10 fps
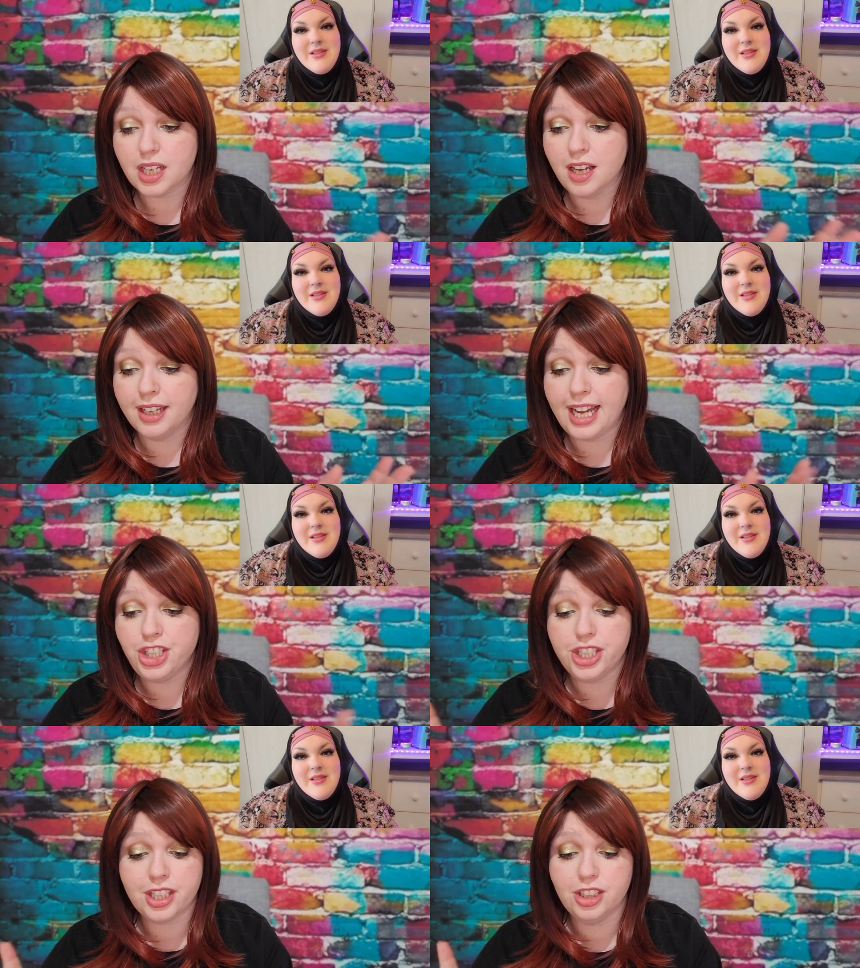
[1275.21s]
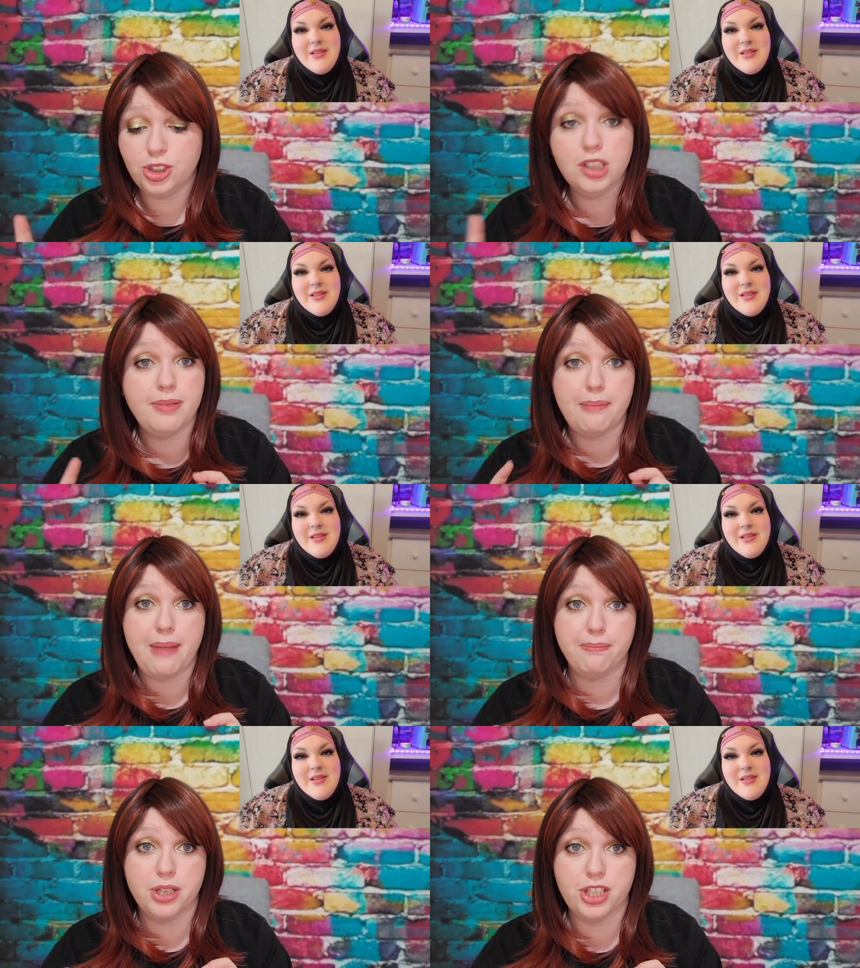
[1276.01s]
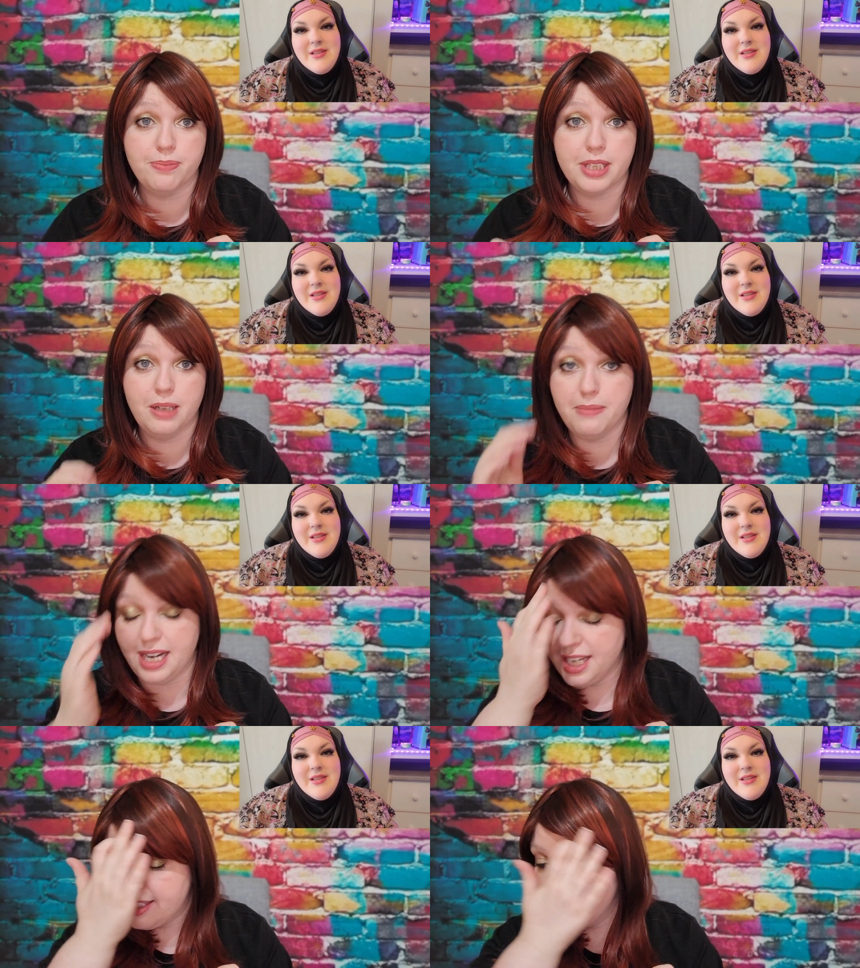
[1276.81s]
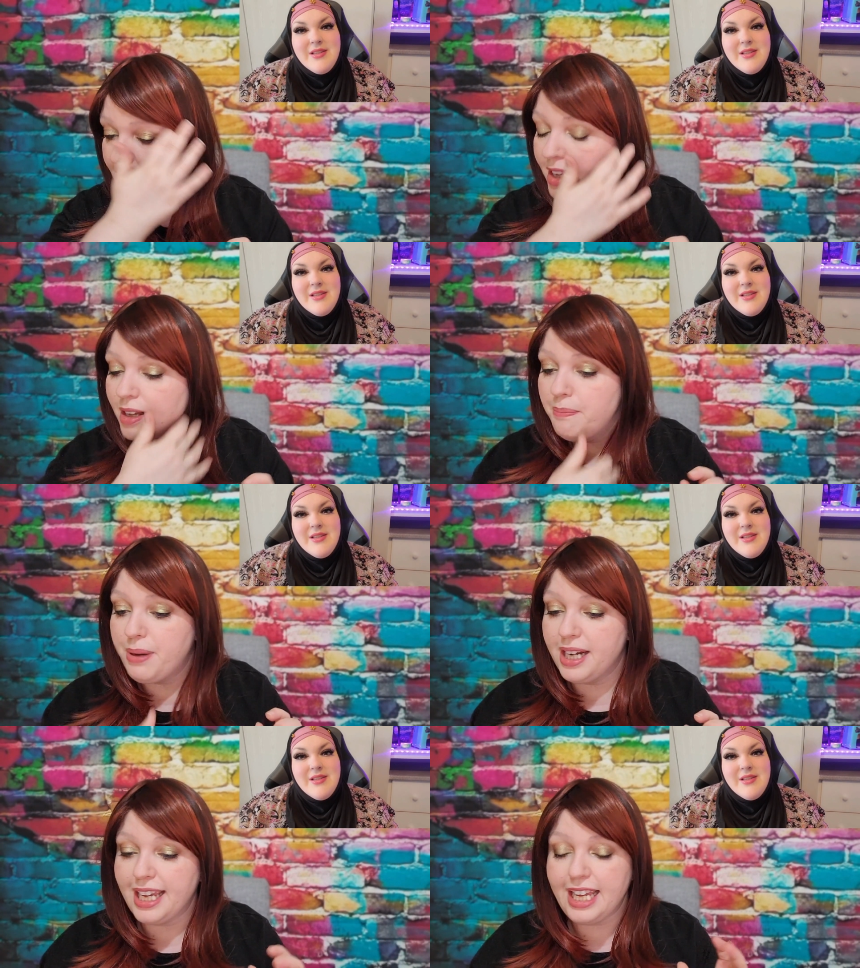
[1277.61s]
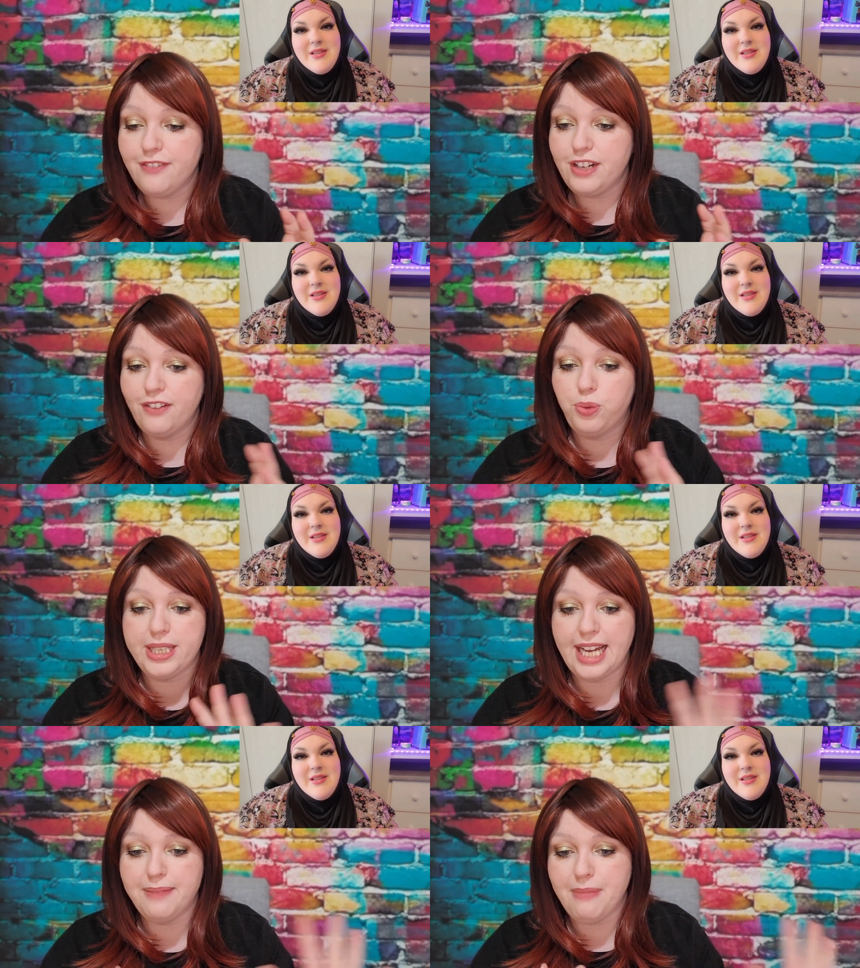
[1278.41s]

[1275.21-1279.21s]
Speaker 1: Okay, she's gonna talk about memberships in a minute, but even if we take